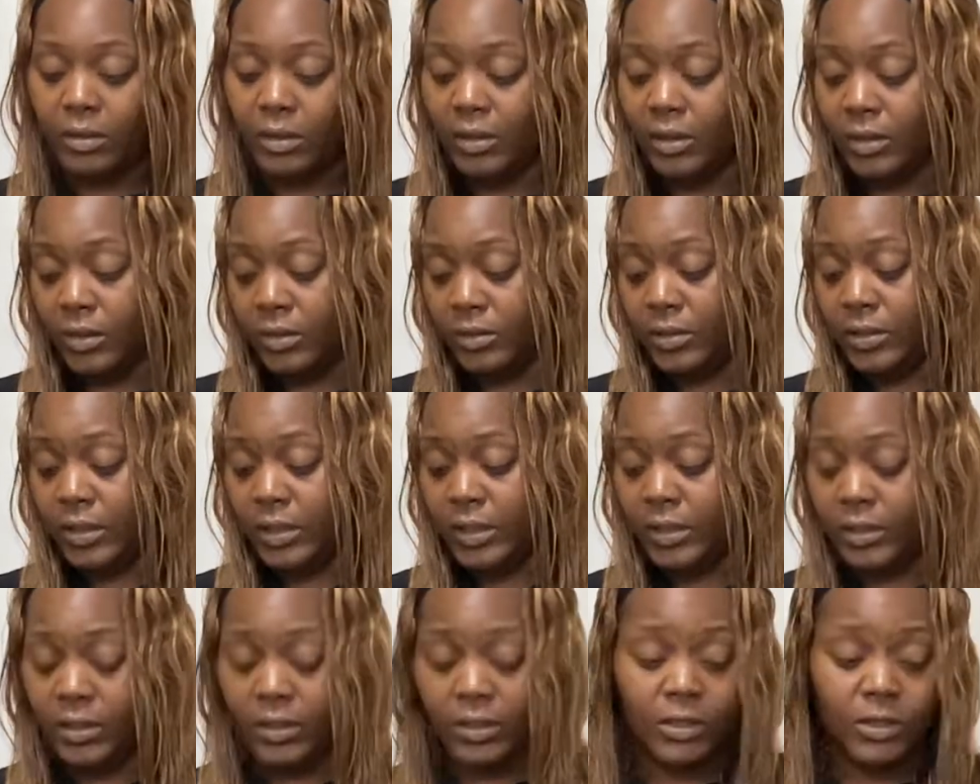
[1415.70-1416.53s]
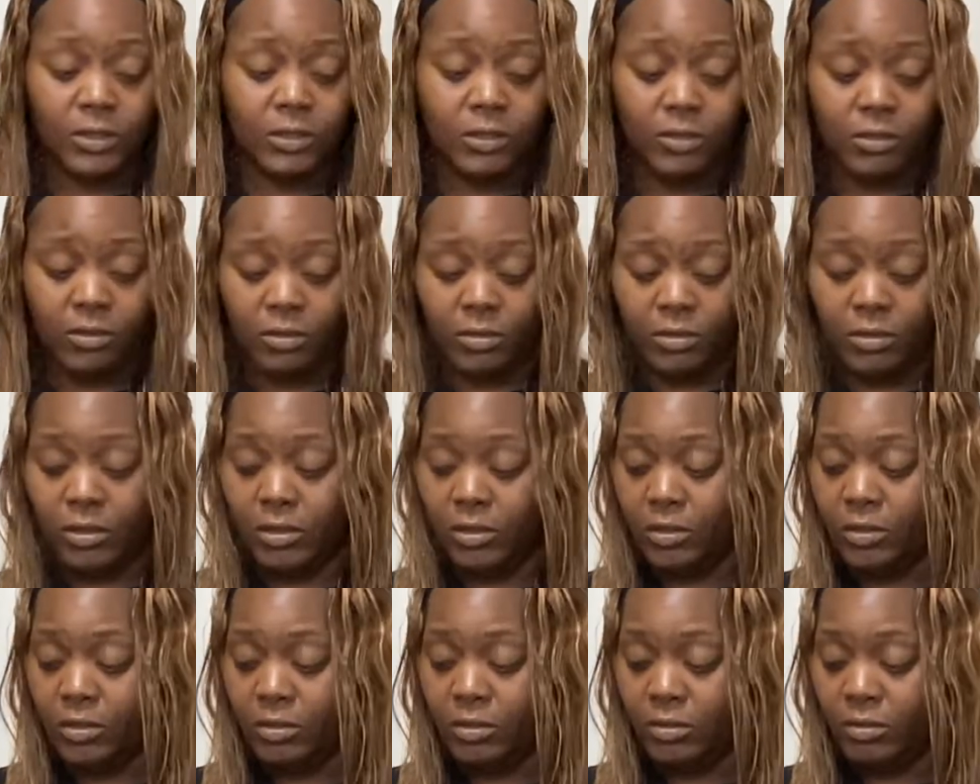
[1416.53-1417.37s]
I'll take this
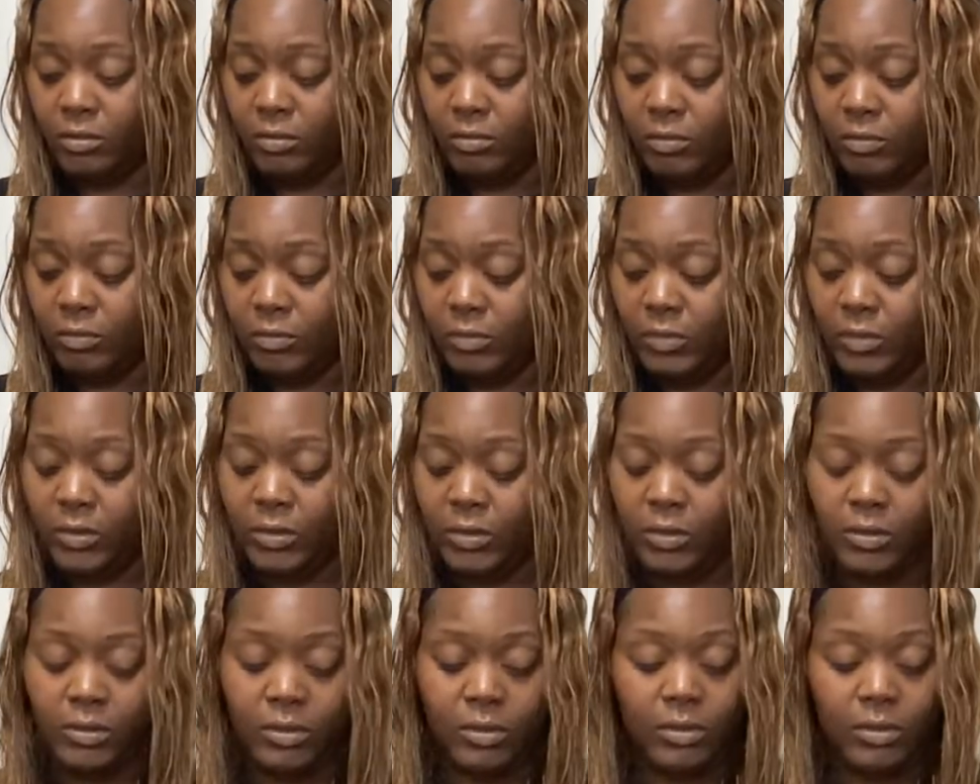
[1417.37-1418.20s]
because, um,